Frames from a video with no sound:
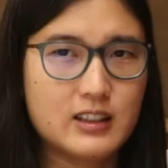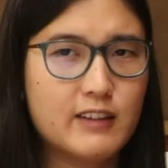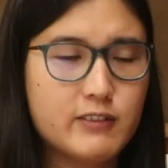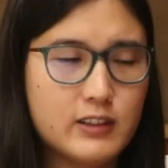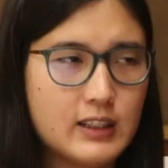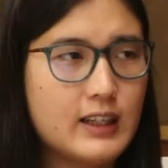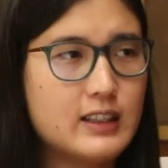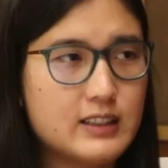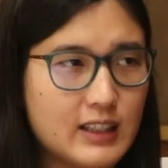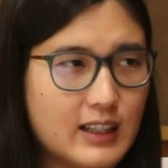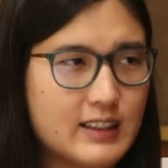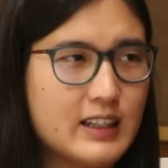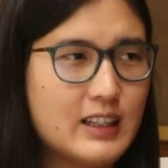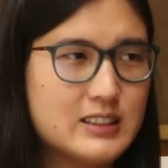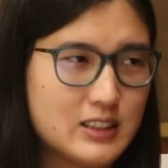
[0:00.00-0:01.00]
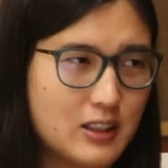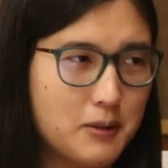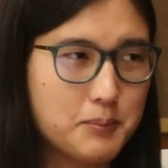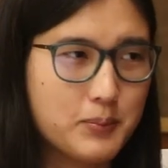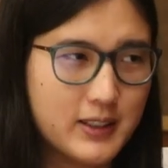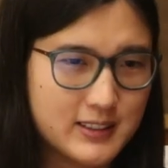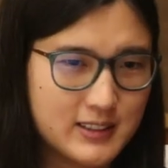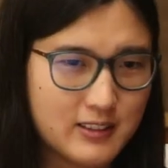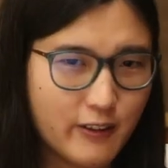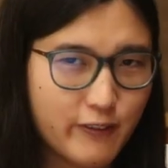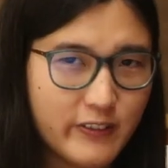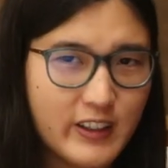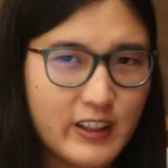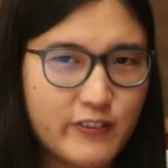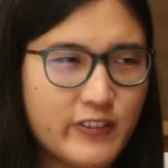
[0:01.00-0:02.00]
governed India like its own personal
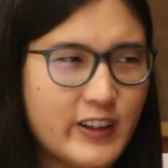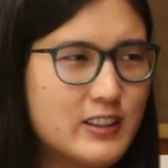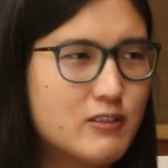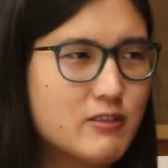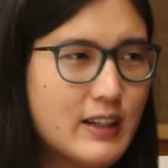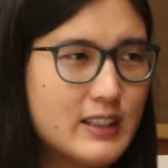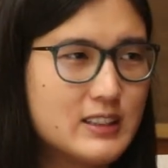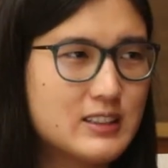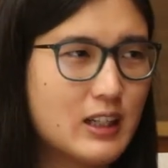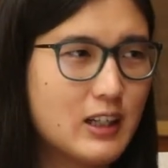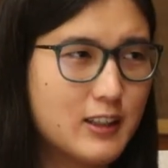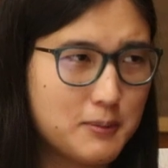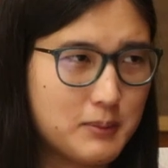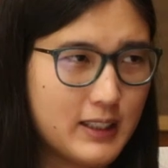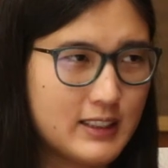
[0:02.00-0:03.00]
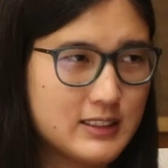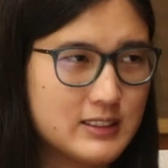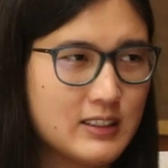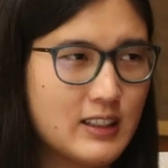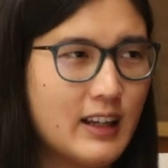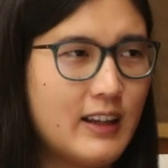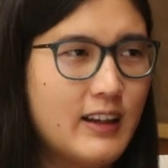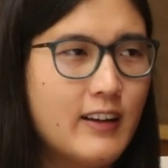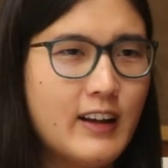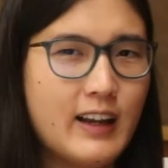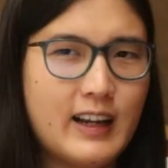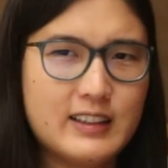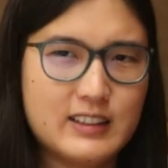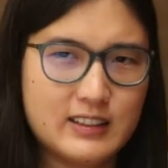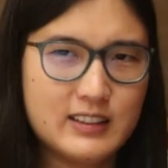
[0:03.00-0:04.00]
fief and raised armies.
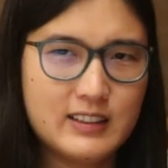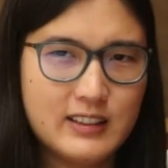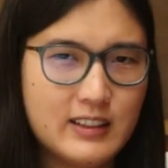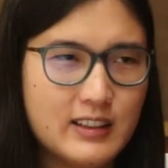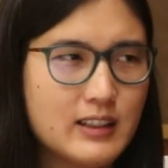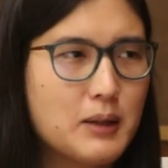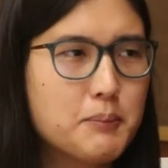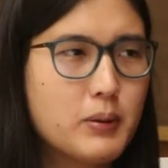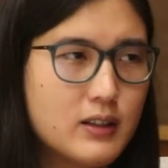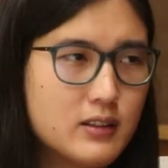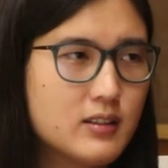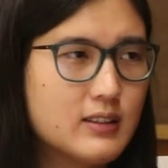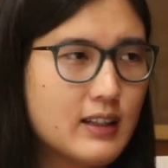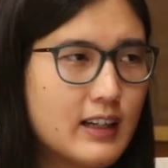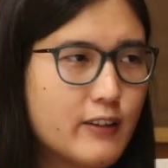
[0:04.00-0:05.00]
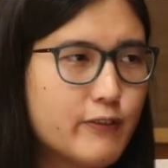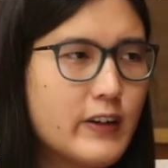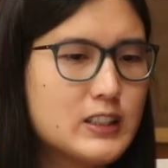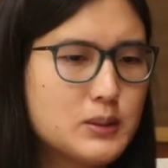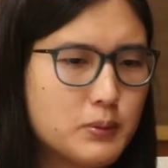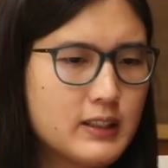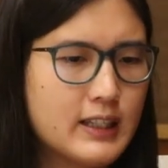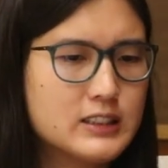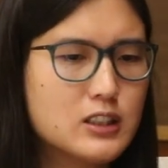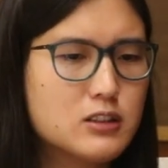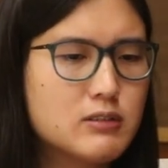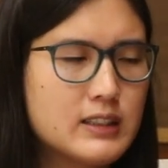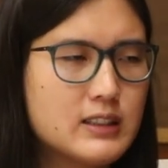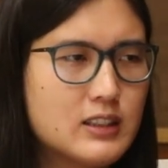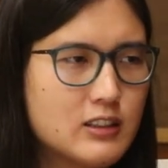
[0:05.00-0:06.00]
And compared to that, Facebook has a
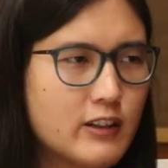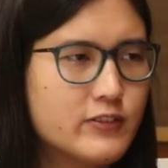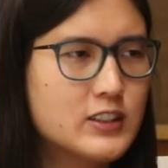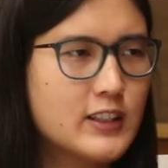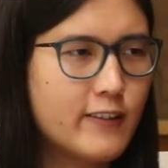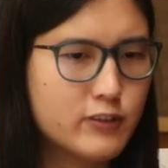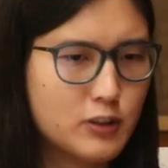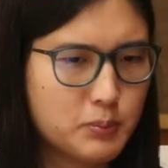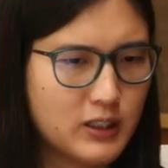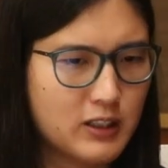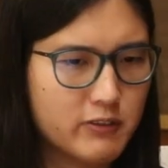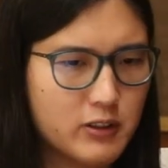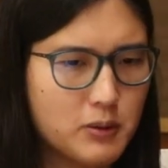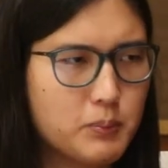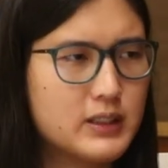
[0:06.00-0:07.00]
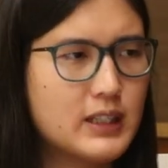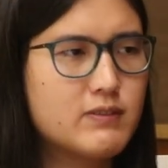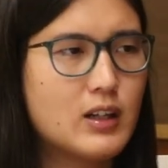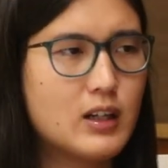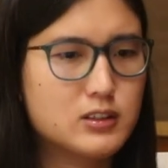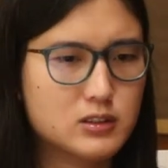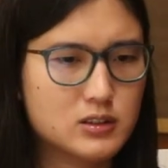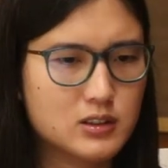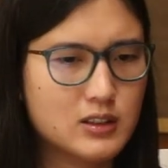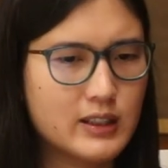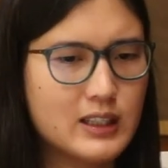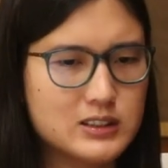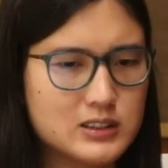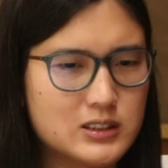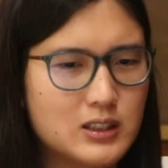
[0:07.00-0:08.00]
great deal of soft power, but I'm not sure
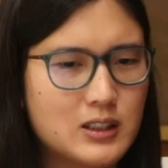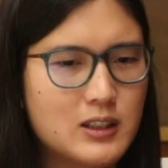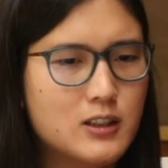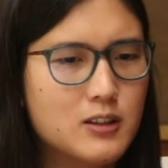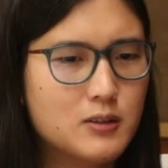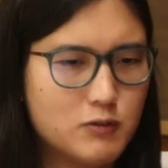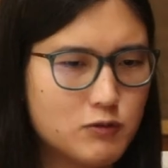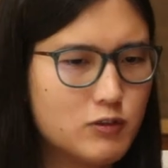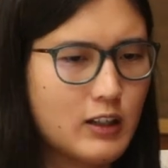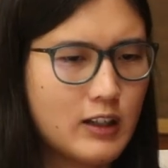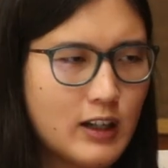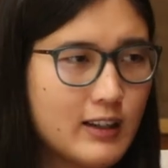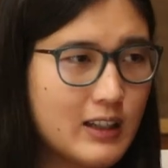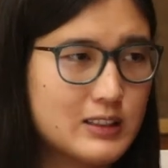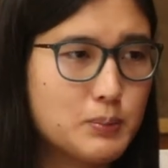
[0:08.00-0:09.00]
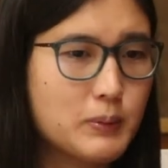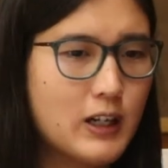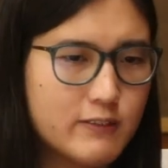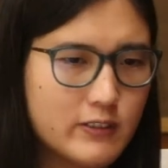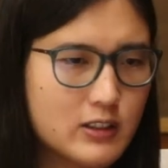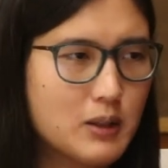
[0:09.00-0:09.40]
it's its power